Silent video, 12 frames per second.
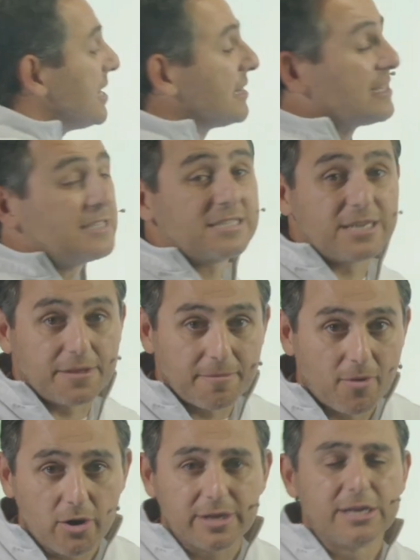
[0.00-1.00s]
list it on the
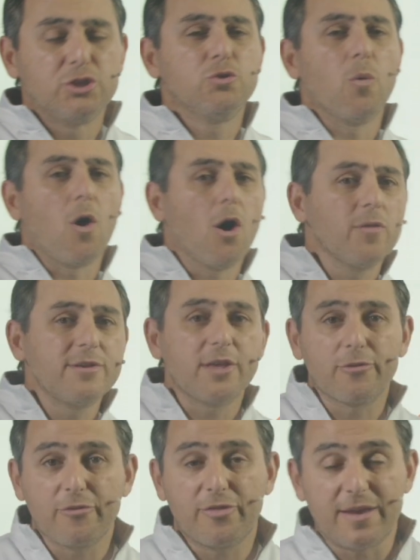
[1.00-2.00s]
market, do all these
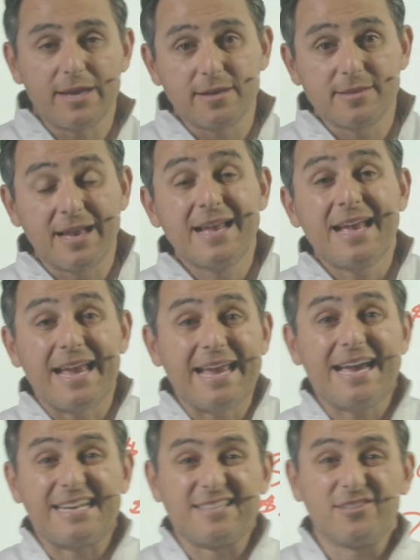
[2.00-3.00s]
other things.
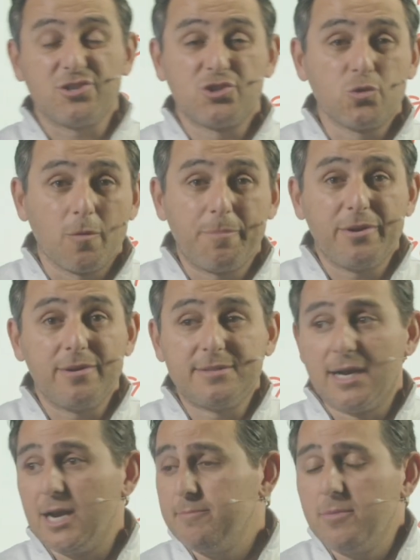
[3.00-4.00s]
And in such a short period of
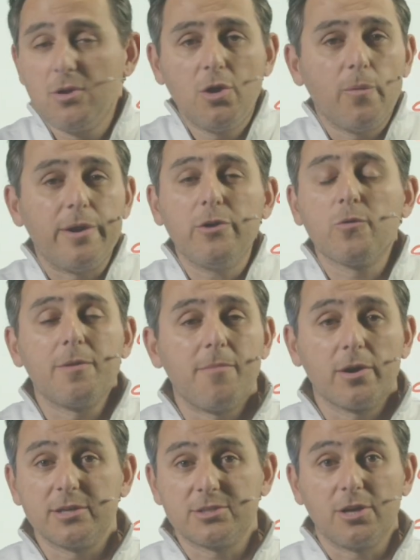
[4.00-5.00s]
time, we don't know where the
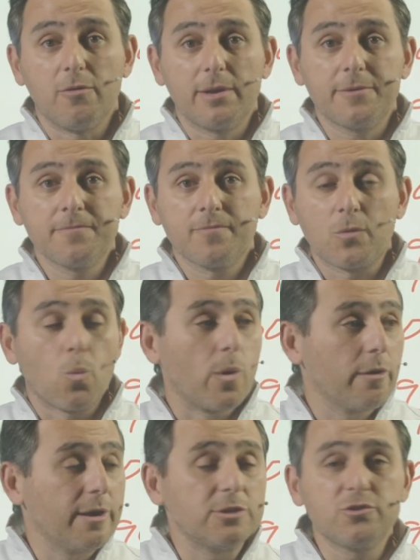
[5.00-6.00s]
market's going.
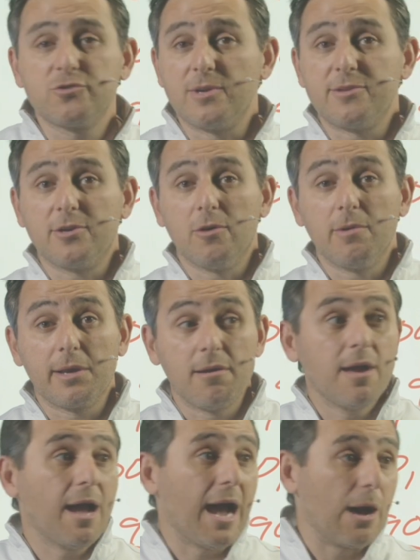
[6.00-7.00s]
Where are interest rates going?
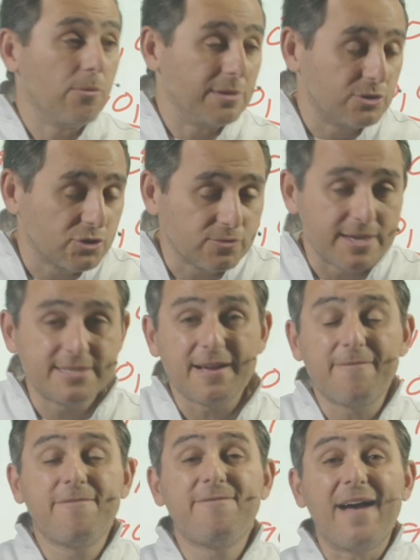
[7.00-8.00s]
How will interest rates
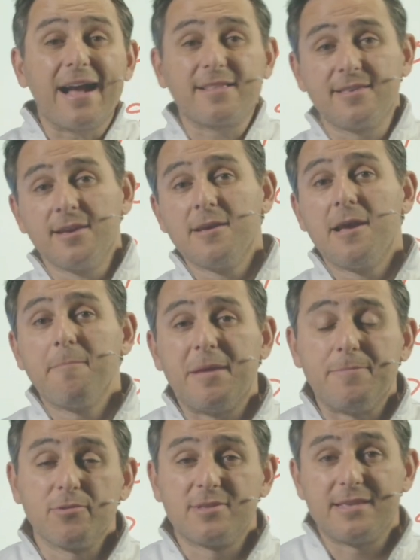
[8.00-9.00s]
affect
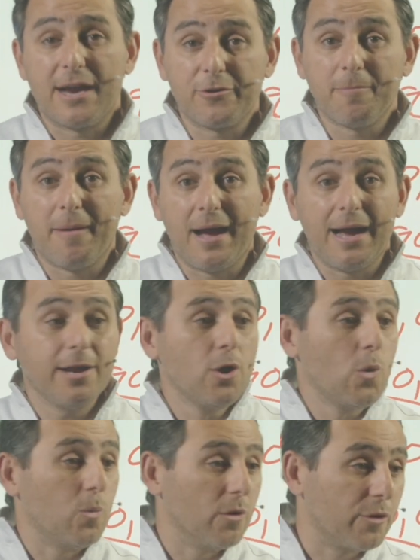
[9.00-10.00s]
people's desire to buy?
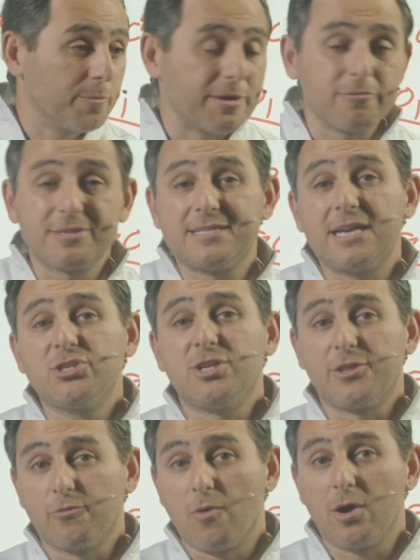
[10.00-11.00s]
Will there be a recession
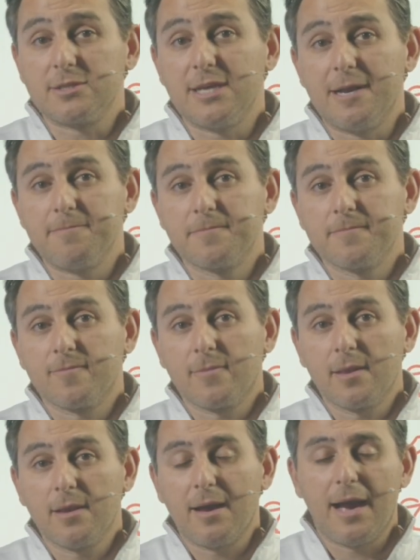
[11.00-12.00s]
at the wrong time?
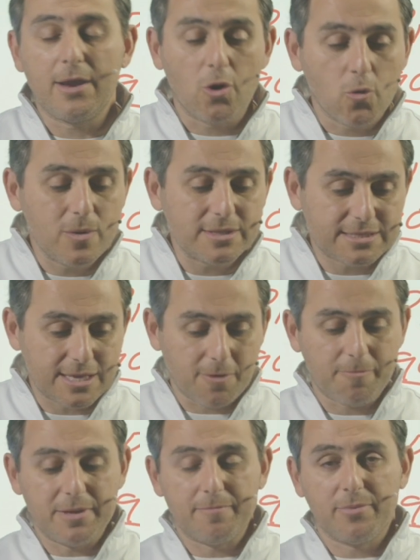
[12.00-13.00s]
I always tell
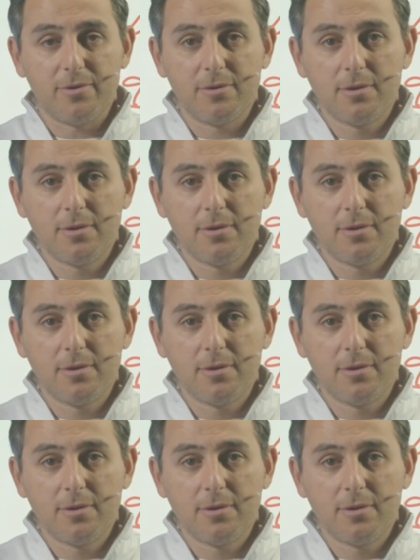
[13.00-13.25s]
people,